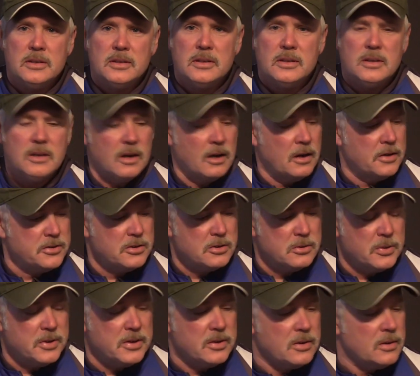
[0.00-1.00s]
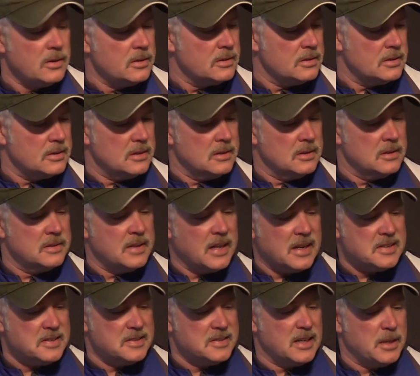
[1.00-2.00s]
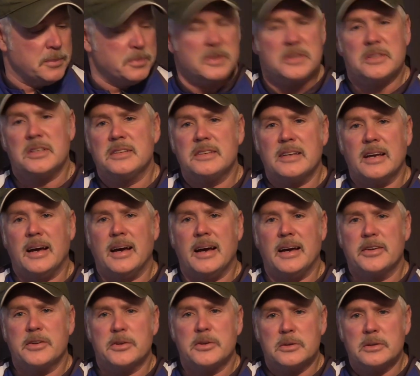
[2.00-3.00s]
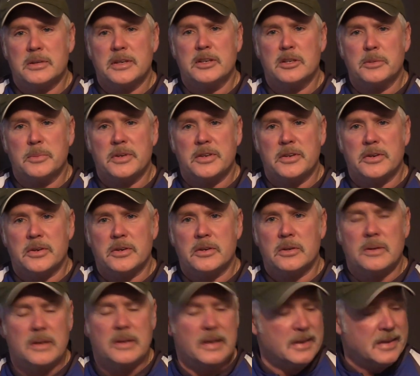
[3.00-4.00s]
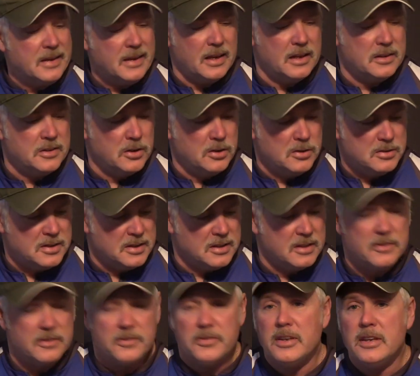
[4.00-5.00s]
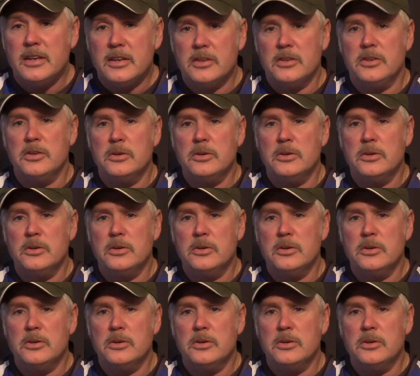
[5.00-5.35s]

on your reel, next step is to tie your leader material. Again, using the VQ